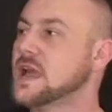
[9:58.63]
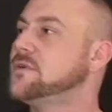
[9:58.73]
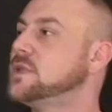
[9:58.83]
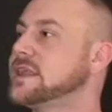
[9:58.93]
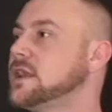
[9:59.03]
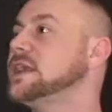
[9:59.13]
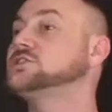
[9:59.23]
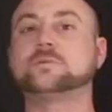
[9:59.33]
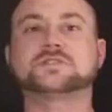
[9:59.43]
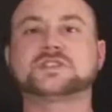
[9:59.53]
Like,
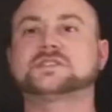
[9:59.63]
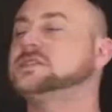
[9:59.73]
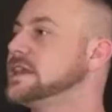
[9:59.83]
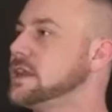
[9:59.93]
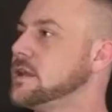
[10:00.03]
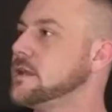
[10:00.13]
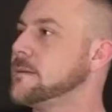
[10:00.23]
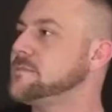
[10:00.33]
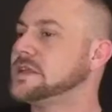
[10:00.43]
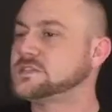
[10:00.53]
it's almost like
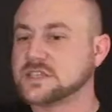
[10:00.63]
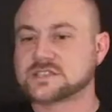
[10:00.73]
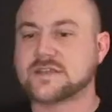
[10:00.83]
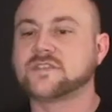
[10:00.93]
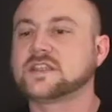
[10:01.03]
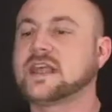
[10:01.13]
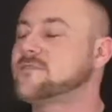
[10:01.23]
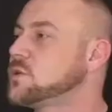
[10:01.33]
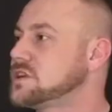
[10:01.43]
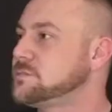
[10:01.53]
It's everything that
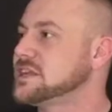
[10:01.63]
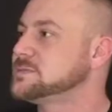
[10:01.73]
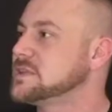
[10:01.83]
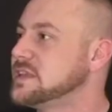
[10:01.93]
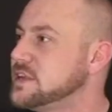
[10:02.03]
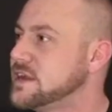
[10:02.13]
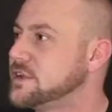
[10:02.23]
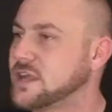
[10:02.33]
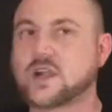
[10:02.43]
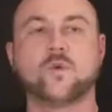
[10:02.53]
everyone complains about on the internet.
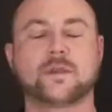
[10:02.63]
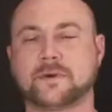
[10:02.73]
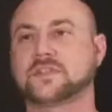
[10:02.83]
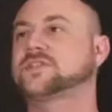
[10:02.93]
You're like, oh, what about the